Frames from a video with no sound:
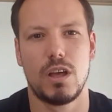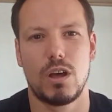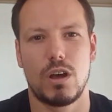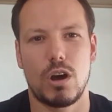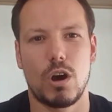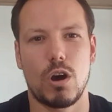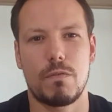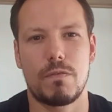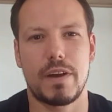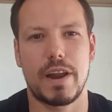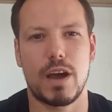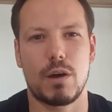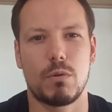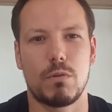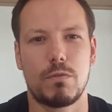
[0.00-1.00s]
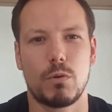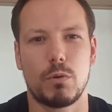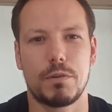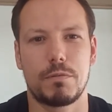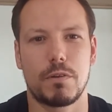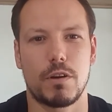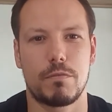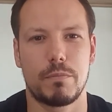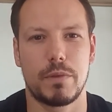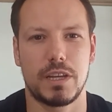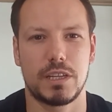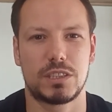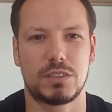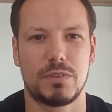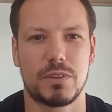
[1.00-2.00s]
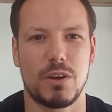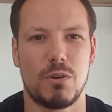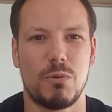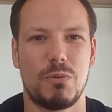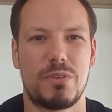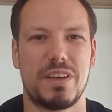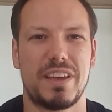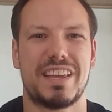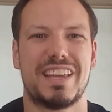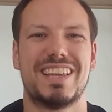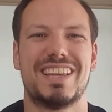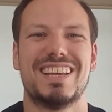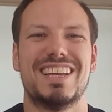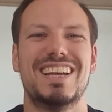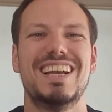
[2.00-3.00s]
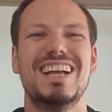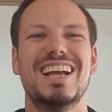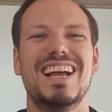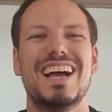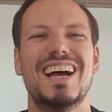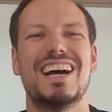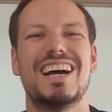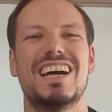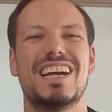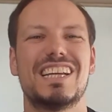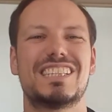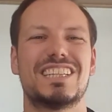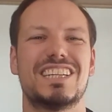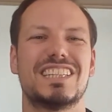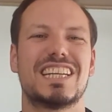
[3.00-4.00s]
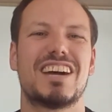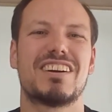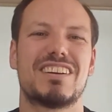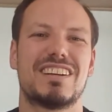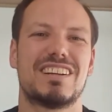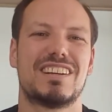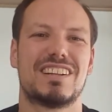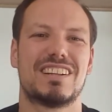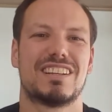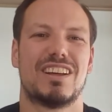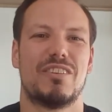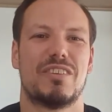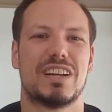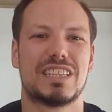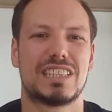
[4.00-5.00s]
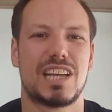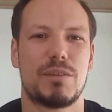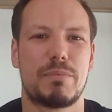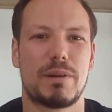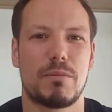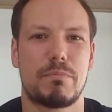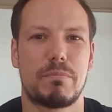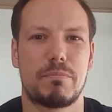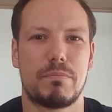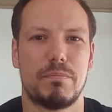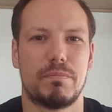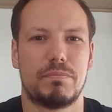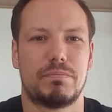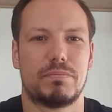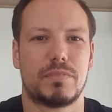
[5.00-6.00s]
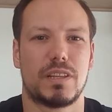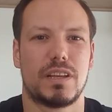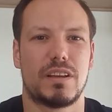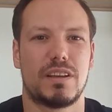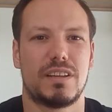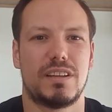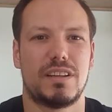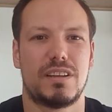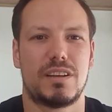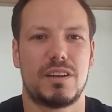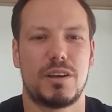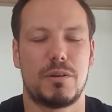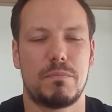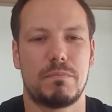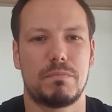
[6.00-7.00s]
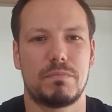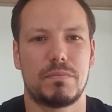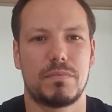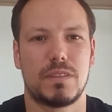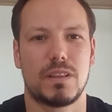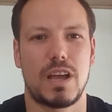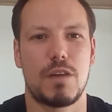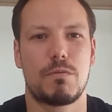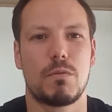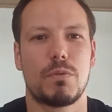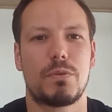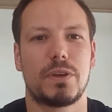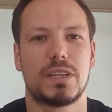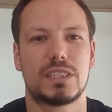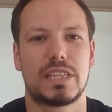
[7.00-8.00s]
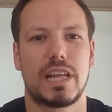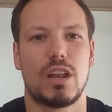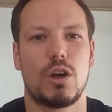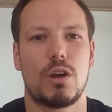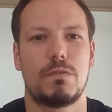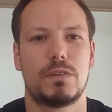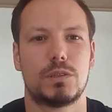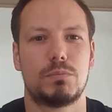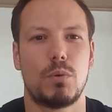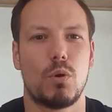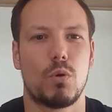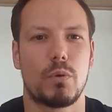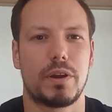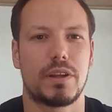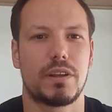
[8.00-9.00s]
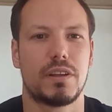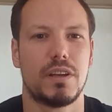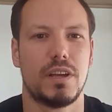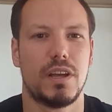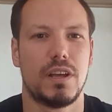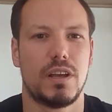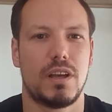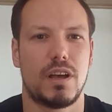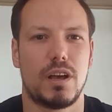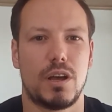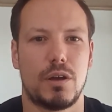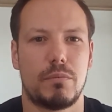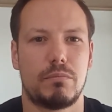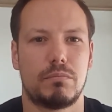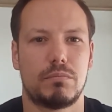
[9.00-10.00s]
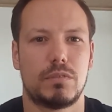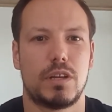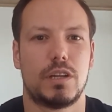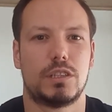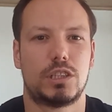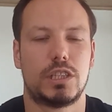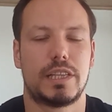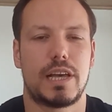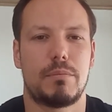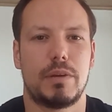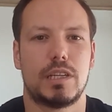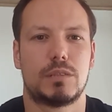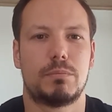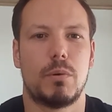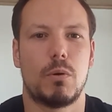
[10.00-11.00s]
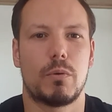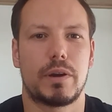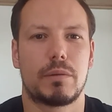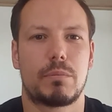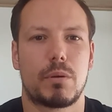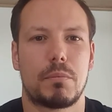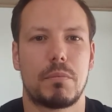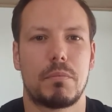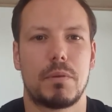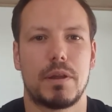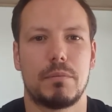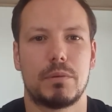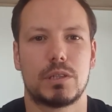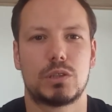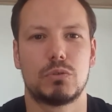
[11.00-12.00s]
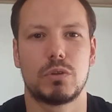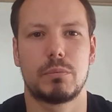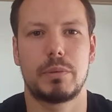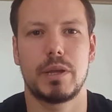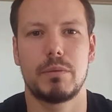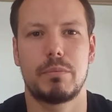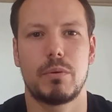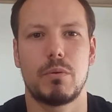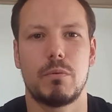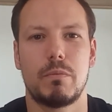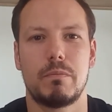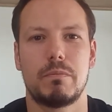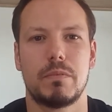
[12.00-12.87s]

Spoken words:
half an hour, 45 minutes for the whole thing. It turns out, like when I say about, like everyone thinks their life is boring, and to them it is boring probably, but to other people,